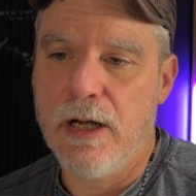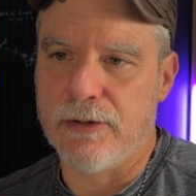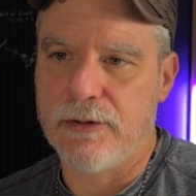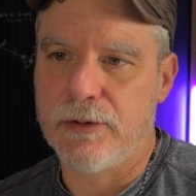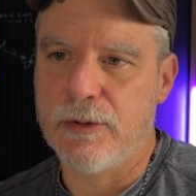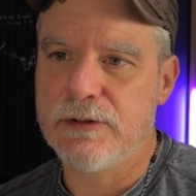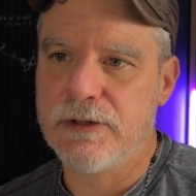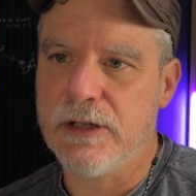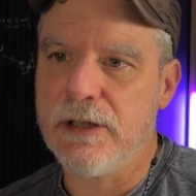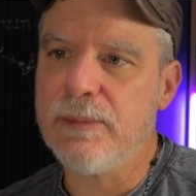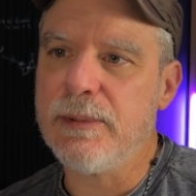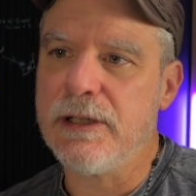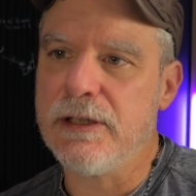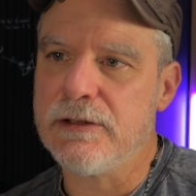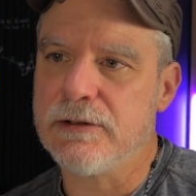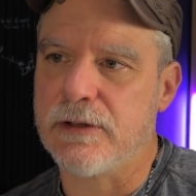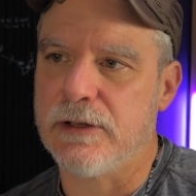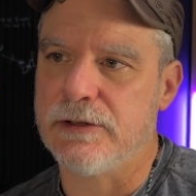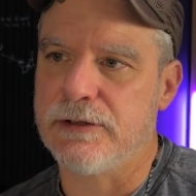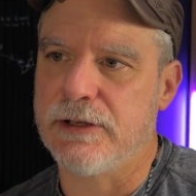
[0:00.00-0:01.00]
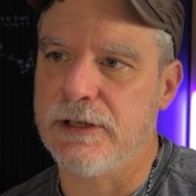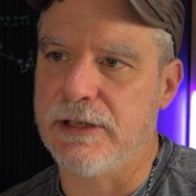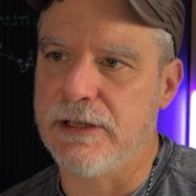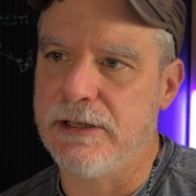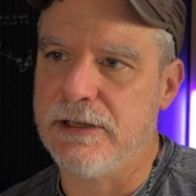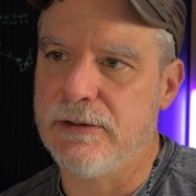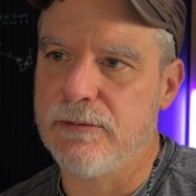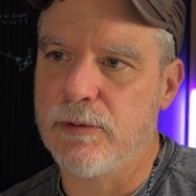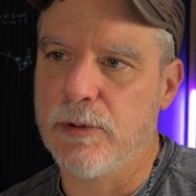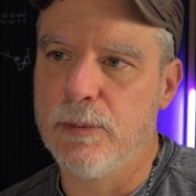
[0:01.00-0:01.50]
So it's going to be interesting,
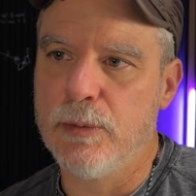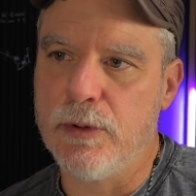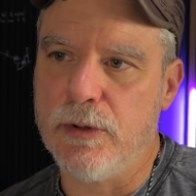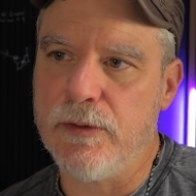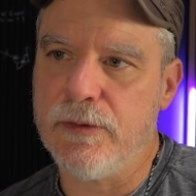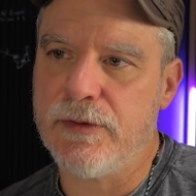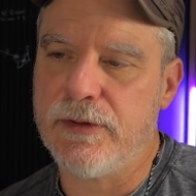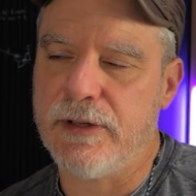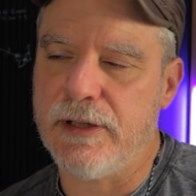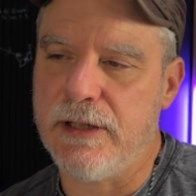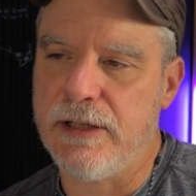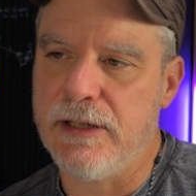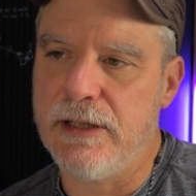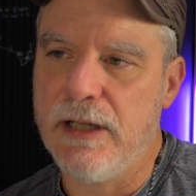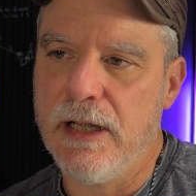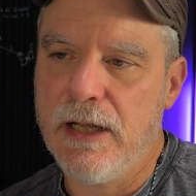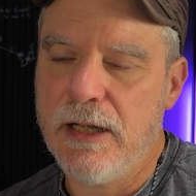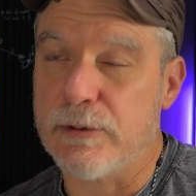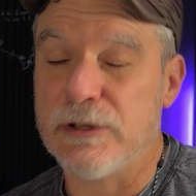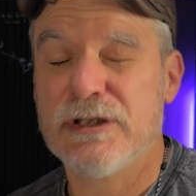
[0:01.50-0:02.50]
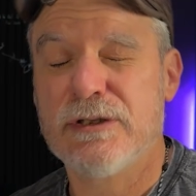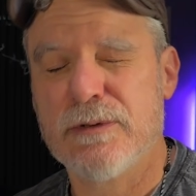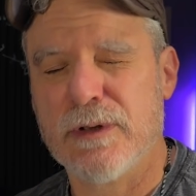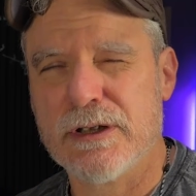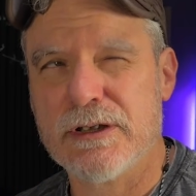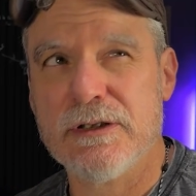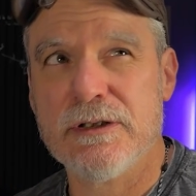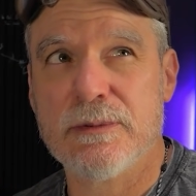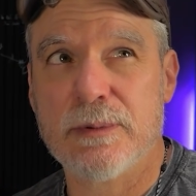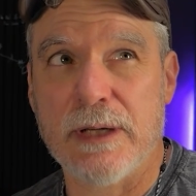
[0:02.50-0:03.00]
and it removes the
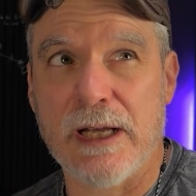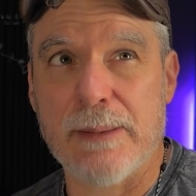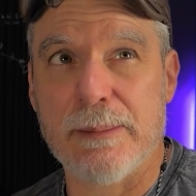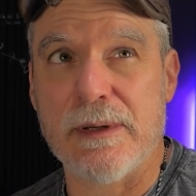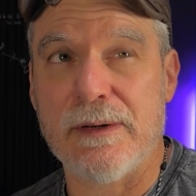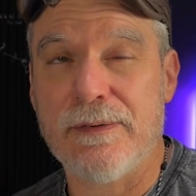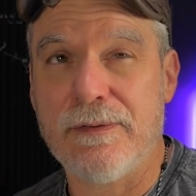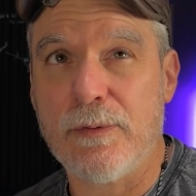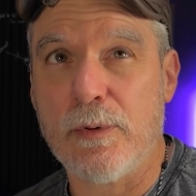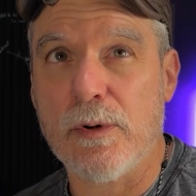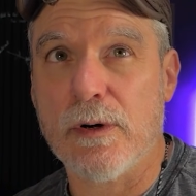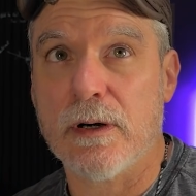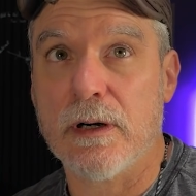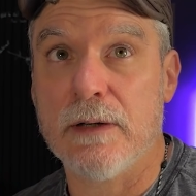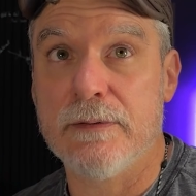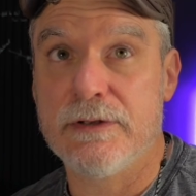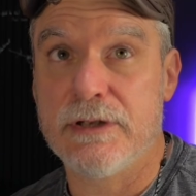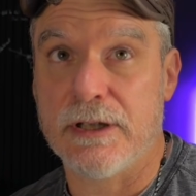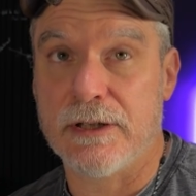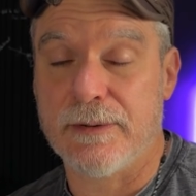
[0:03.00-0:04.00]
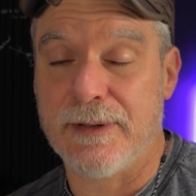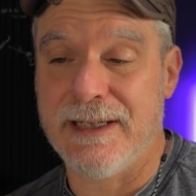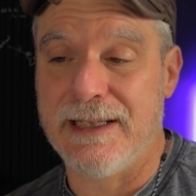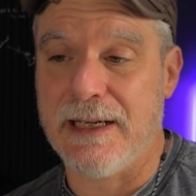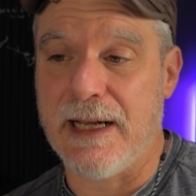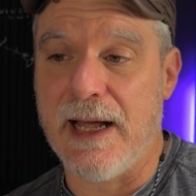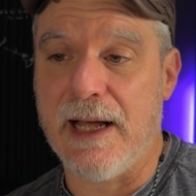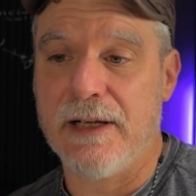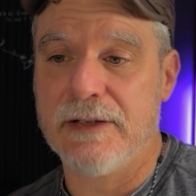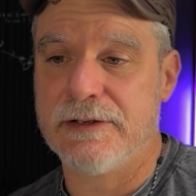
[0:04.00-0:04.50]
restrictions we had before of
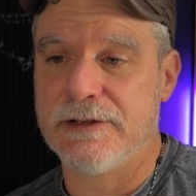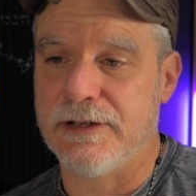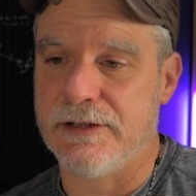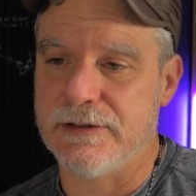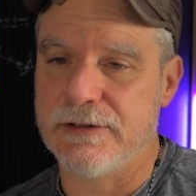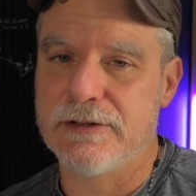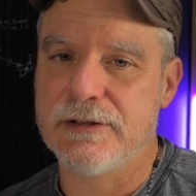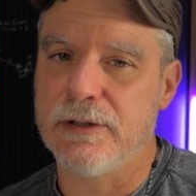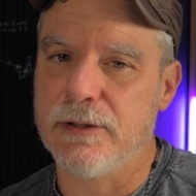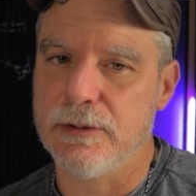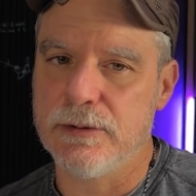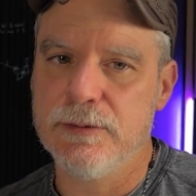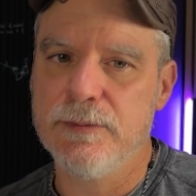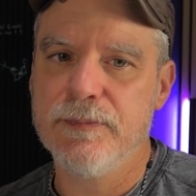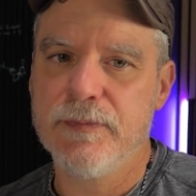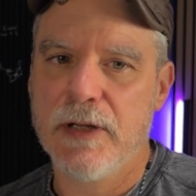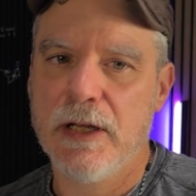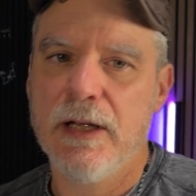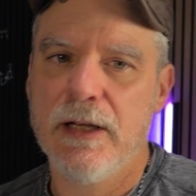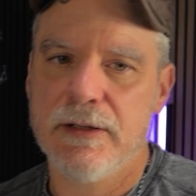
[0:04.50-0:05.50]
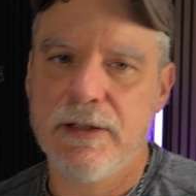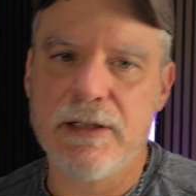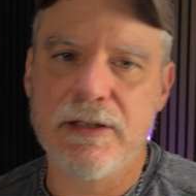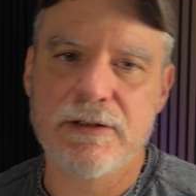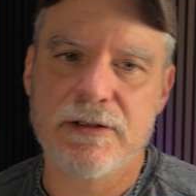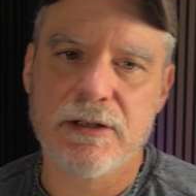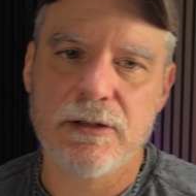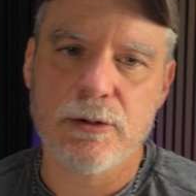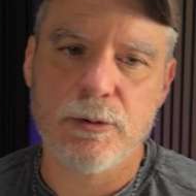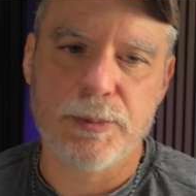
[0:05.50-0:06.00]
generating assets. So I think
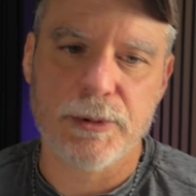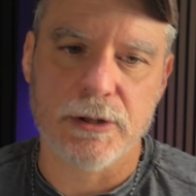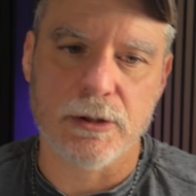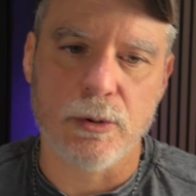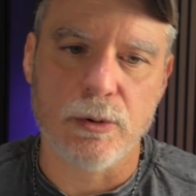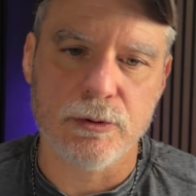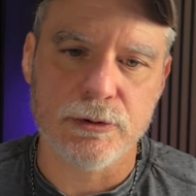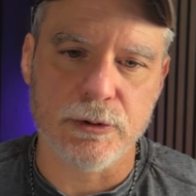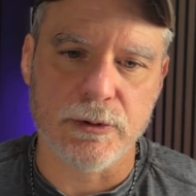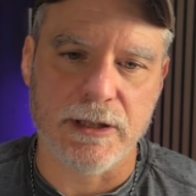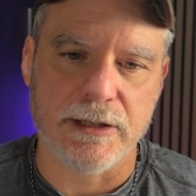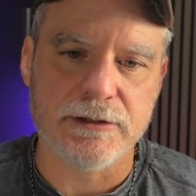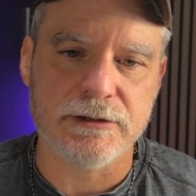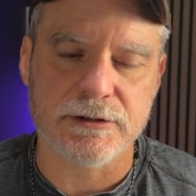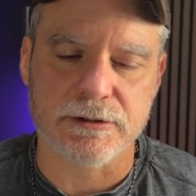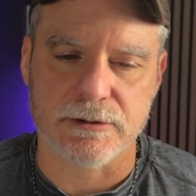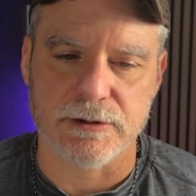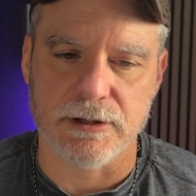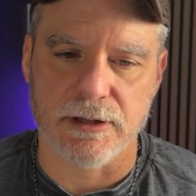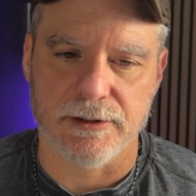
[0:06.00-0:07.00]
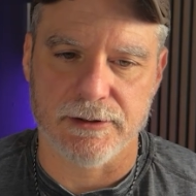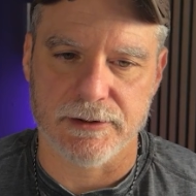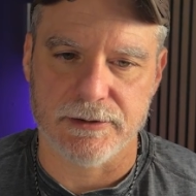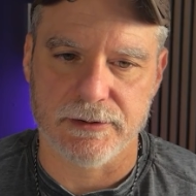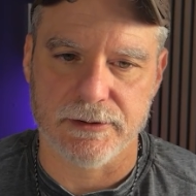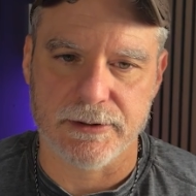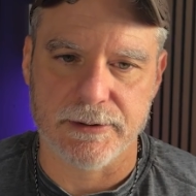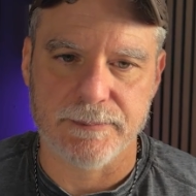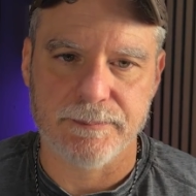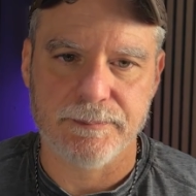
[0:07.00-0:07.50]
it's going to open a whole new industry,
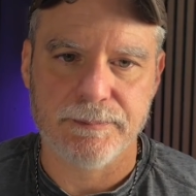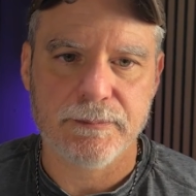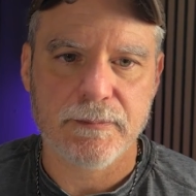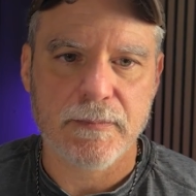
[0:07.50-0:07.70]
honestly.